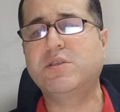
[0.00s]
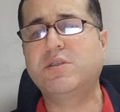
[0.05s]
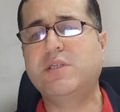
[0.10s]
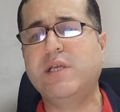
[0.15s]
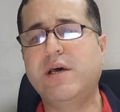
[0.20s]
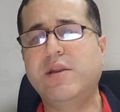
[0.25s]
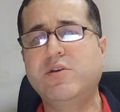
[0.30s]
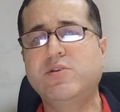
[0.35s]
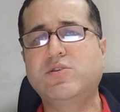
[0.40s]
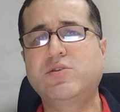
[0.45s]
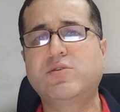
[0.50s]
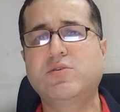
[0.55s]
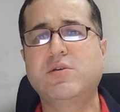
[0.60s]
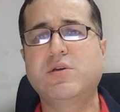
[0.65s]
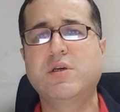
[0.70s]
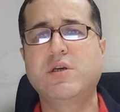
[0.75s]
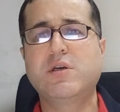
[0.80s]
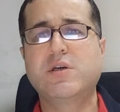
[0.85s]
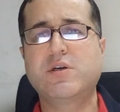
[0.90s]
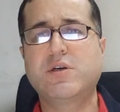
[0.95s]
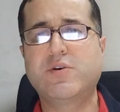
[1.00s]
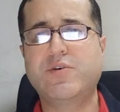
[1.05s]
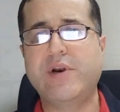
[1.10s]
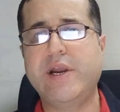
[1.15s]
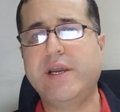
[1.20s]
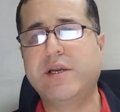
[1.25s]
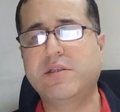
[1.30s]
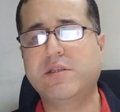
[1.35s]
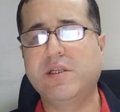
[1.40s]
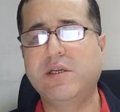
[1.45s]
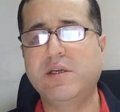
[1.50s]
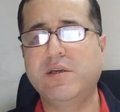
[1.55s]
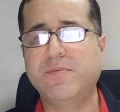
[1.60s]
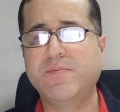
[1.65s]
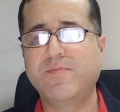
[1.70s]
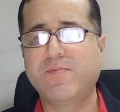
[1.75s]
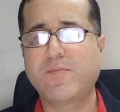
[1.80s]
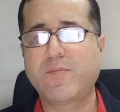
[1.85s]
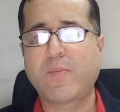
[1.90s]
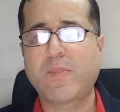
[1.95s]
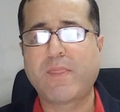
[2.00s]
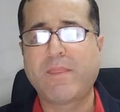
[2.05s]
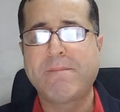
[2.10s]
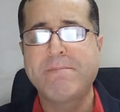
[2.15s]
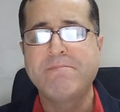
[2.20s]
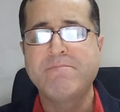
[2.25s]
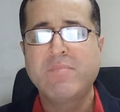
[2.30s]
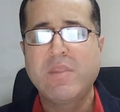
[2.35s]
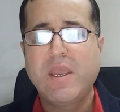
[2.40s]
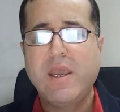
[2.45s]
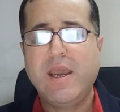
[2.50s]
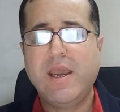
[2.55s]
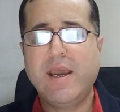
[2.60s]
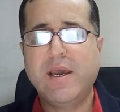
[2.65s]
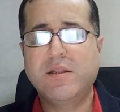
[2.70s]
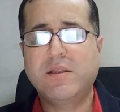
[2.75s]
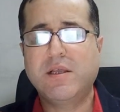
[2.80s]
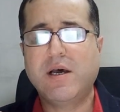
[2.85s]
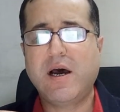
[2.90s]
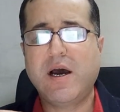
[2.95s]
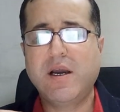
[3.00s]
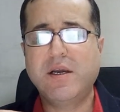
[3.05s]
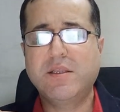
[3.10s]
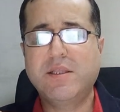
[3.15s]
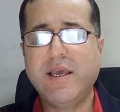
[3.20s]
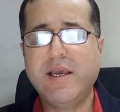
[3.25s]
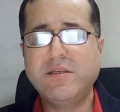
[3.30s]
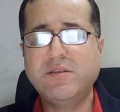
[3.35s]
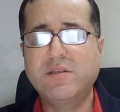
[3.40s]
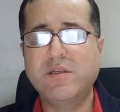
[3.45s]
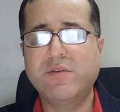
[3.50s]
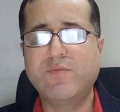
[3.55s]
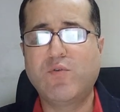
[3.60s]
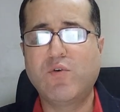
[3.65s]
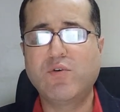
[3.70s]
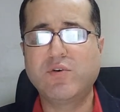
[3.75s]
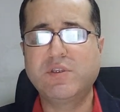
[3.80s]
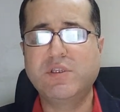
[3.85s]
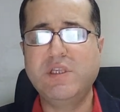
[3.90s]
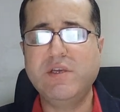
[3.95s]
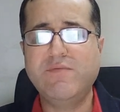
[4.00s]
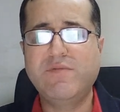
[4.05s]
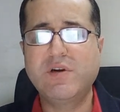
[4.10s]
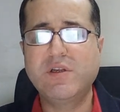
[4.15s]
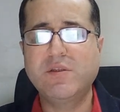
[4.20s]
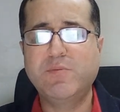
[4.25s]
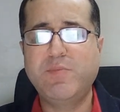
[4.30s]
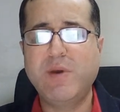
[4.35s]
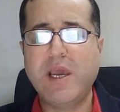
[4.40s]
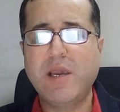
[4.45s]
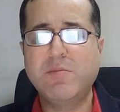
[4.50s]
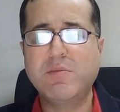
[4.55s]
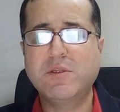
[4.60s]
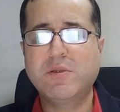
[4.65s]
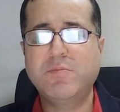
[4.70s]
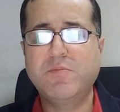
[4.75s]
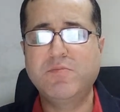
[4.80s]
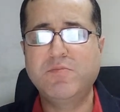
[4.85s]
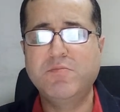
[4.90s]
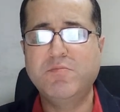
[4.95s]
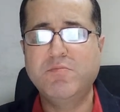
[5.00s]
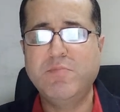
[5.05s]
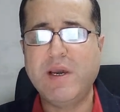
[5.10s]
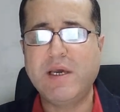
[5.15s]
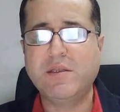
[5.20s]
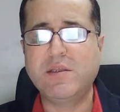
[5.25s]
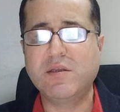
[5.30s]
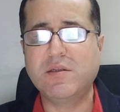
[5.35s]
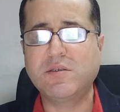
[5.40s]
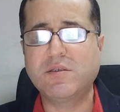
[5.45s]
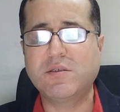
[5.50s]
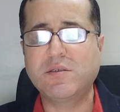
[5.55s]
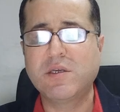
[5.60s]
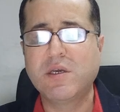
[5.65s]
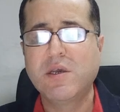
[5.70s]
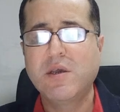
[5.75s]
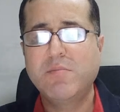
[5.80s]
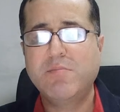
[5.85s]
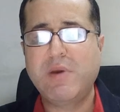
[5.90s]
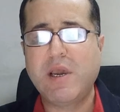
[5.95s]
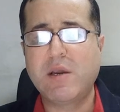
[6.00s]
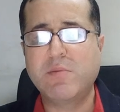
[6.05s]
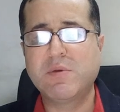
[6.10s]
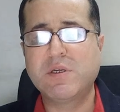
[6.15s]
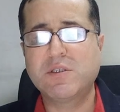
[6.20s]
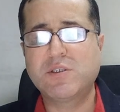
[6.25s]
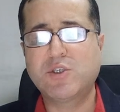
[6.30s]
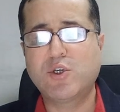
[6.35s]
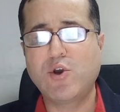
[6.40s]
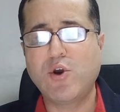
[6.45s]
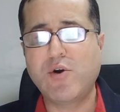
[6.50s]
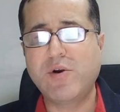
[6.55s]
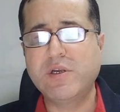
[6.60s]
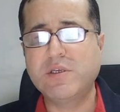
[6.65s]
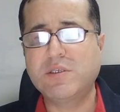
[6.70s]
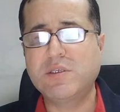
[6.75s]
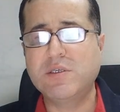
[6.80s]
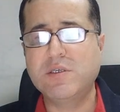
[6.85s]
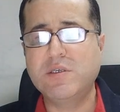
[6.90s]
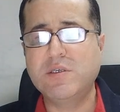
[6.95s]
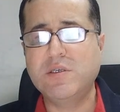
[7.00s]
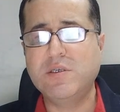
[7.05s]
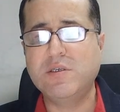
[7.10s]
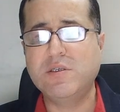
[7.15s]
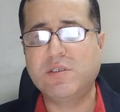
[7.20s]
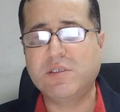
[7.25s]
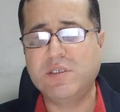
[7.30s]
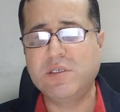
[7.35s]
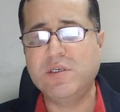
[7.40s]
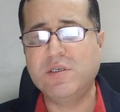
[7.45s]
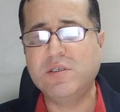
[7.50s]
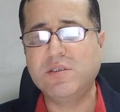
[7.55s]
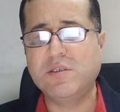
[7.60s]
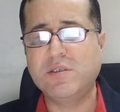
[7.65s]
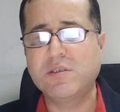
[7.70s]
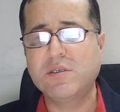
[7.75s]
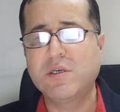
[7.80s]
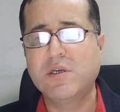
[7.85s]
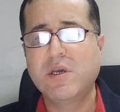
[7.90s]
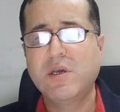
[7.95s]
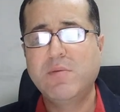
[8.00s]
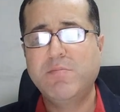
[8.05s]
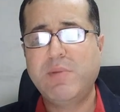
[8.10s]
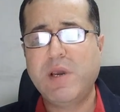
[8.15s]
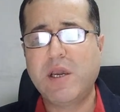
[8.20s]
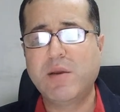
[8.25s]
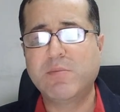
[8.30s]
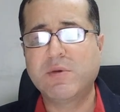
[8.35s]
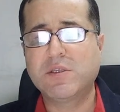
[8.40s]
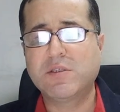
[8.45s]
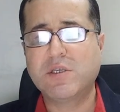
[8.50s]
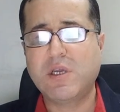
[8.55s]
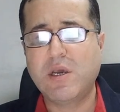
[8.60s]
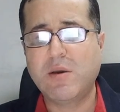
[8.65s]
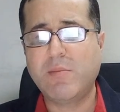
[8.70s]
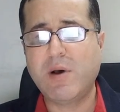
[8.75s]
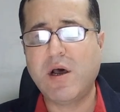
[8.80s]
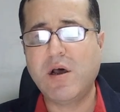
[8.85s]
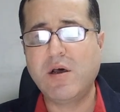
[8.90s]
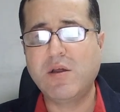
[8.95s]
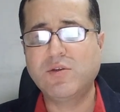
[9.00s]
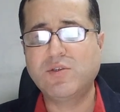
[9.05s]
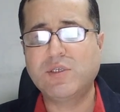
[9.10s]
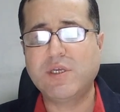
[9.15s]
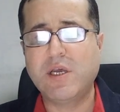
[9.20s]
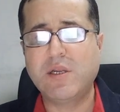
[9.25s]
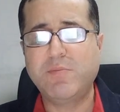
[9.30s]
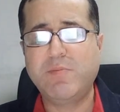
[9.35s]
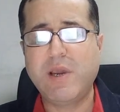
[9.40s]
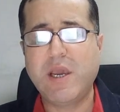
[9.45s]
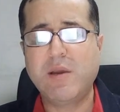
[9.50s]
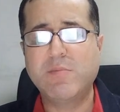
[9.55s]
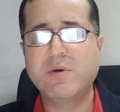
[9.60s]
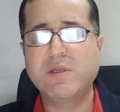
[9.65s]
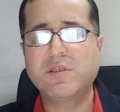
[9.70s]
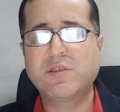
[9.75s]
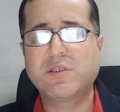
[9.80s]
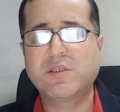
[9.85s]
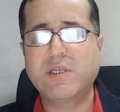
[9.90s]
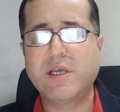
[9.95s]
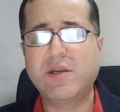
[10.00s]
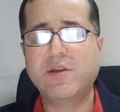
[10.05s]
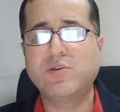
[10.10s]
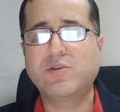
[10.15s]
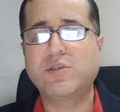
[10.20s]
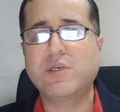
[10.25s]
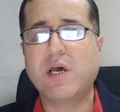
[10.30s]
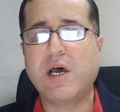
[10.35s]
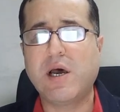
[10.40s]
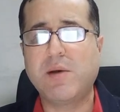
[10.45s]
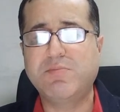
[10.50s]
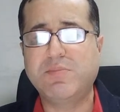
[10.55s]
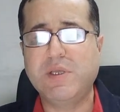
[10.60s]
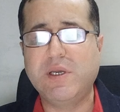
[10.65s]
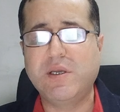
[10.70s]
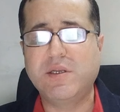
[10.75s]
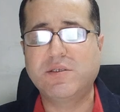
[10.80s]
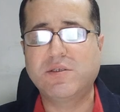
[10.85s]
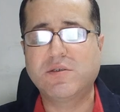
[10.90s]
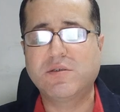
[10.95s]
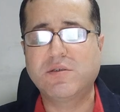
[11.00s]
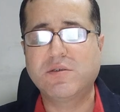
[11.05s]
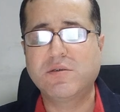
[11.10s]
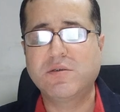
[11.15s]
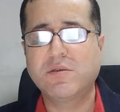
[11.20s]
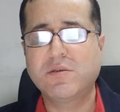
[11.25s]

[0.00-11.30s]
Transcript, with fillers: status correctly. And I tested for different payment methods, payment currencies, payment amounts, and payment status updates.